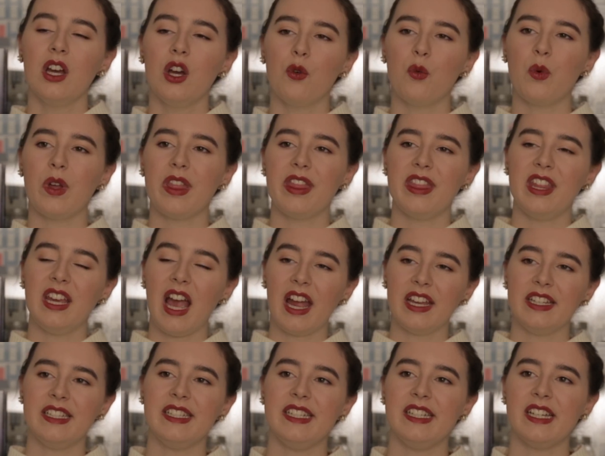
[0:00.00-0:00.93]
with the
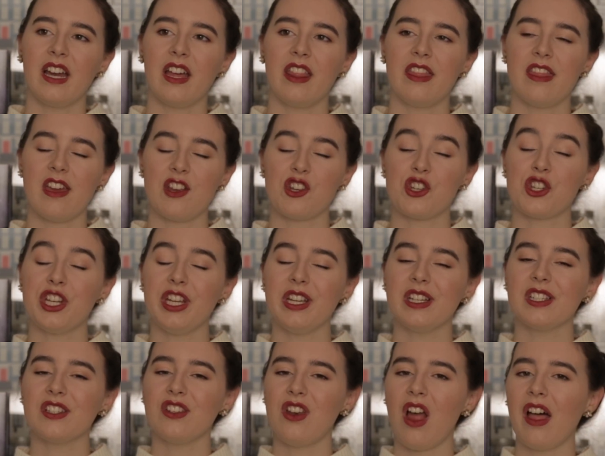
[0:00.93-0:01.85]
idea that she
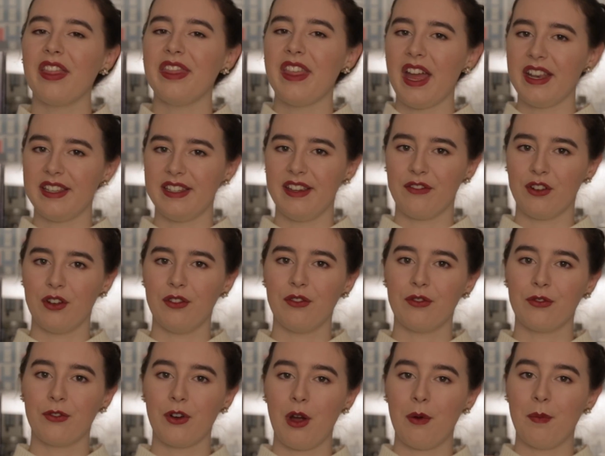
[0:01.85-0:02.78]
is not that
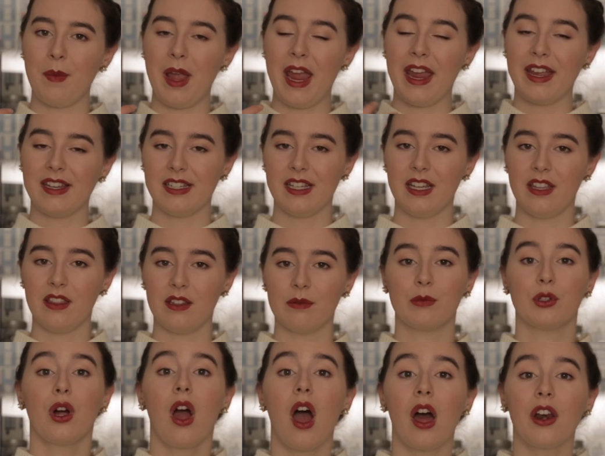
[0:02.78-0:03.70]
different from Andy and the
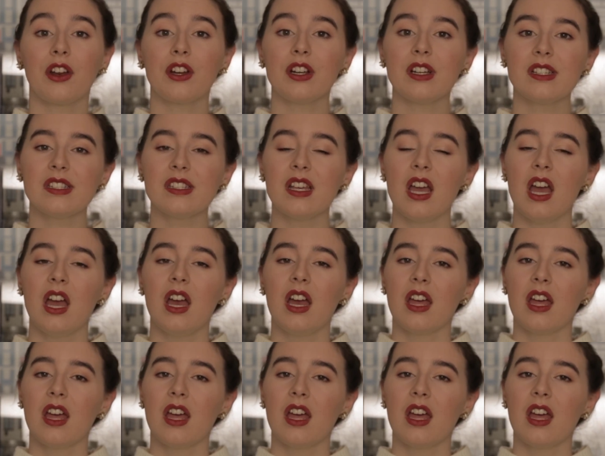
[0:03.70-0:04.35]
Marauders.